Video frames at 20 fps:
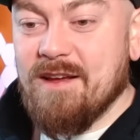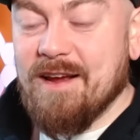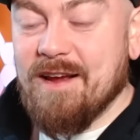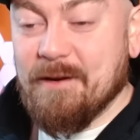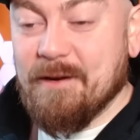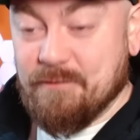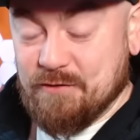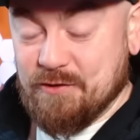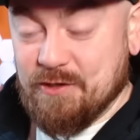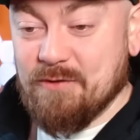
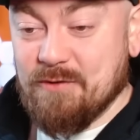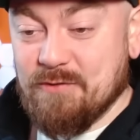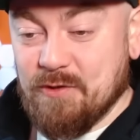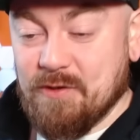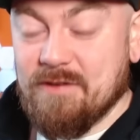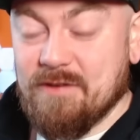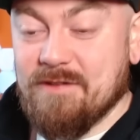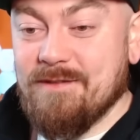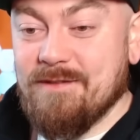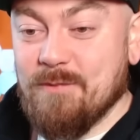If
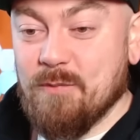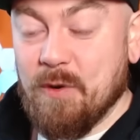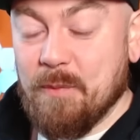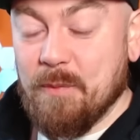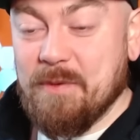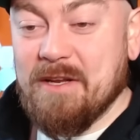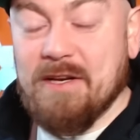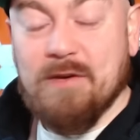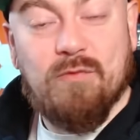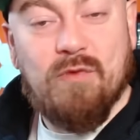children were
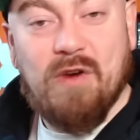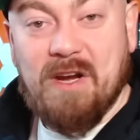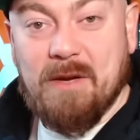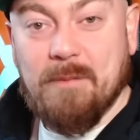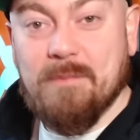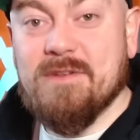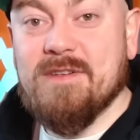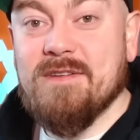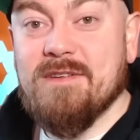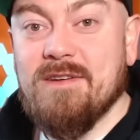being
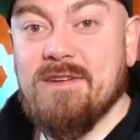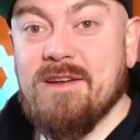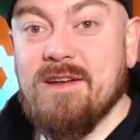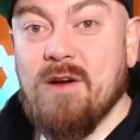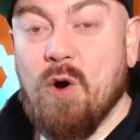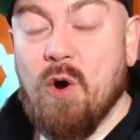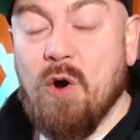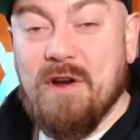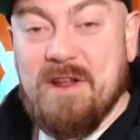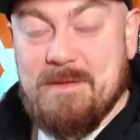raped
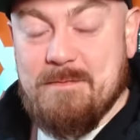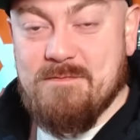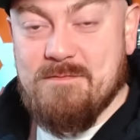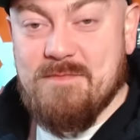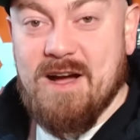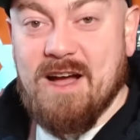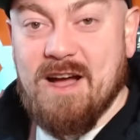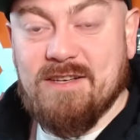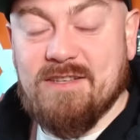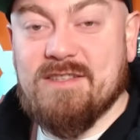on a
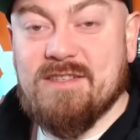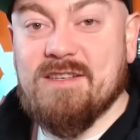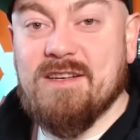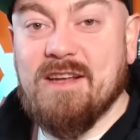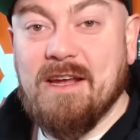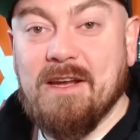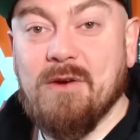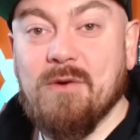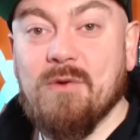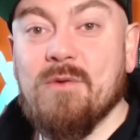mass
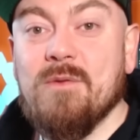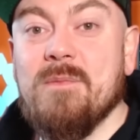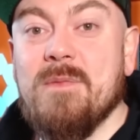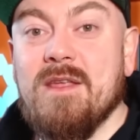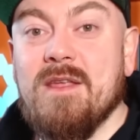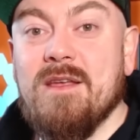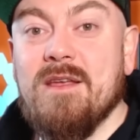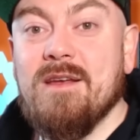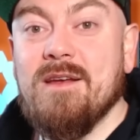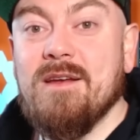scale
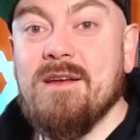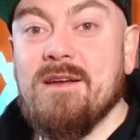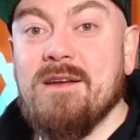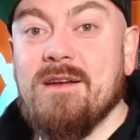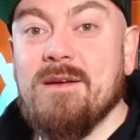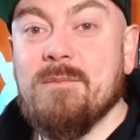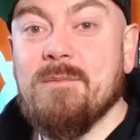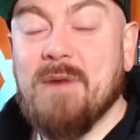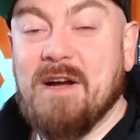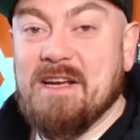
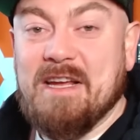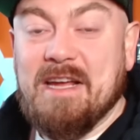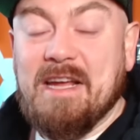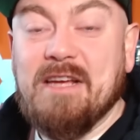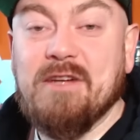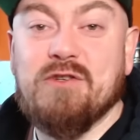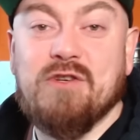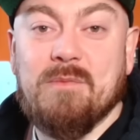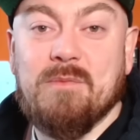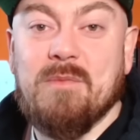by
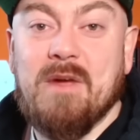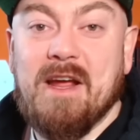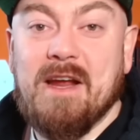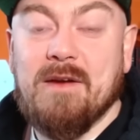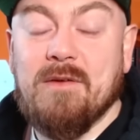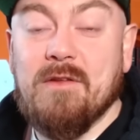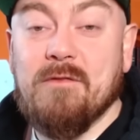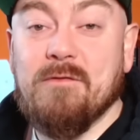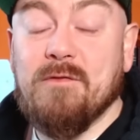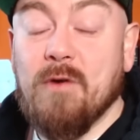Asian
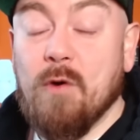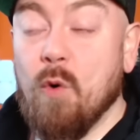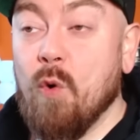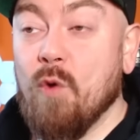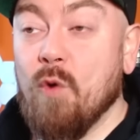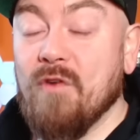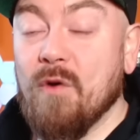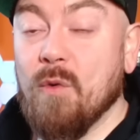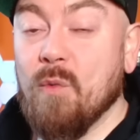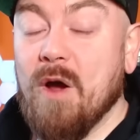men, the
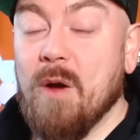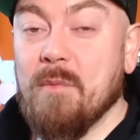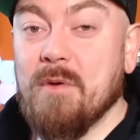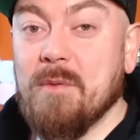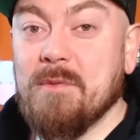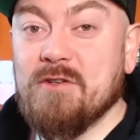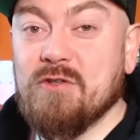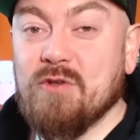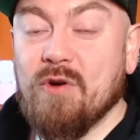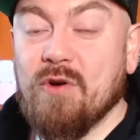overwhelming
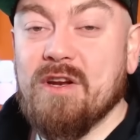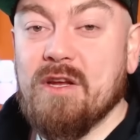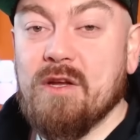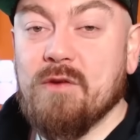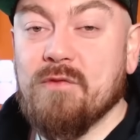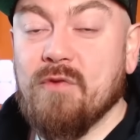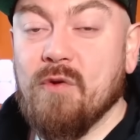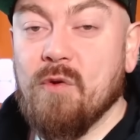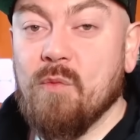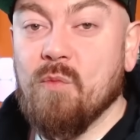majority
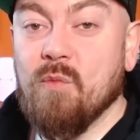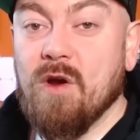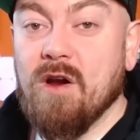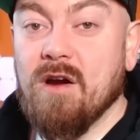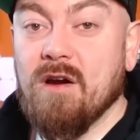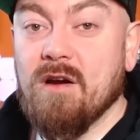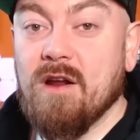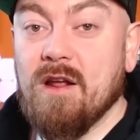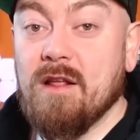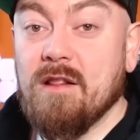of whom
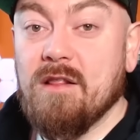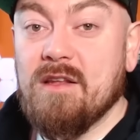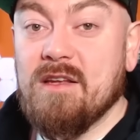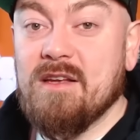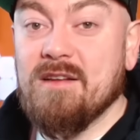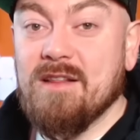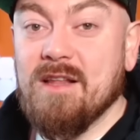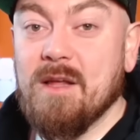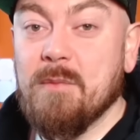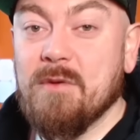were
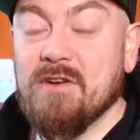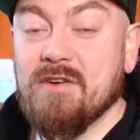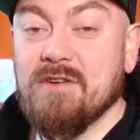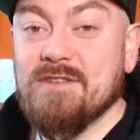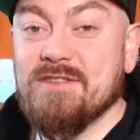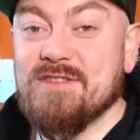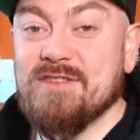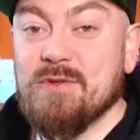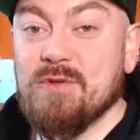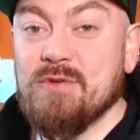illegal
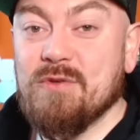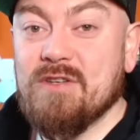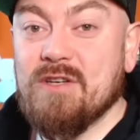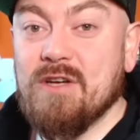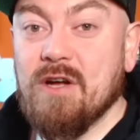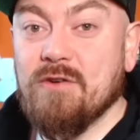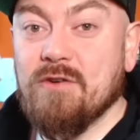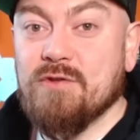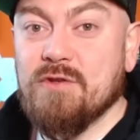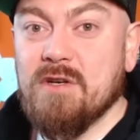immigrants to the
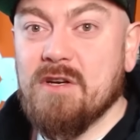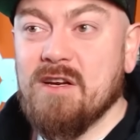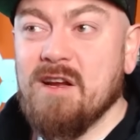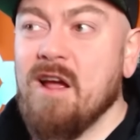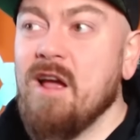country,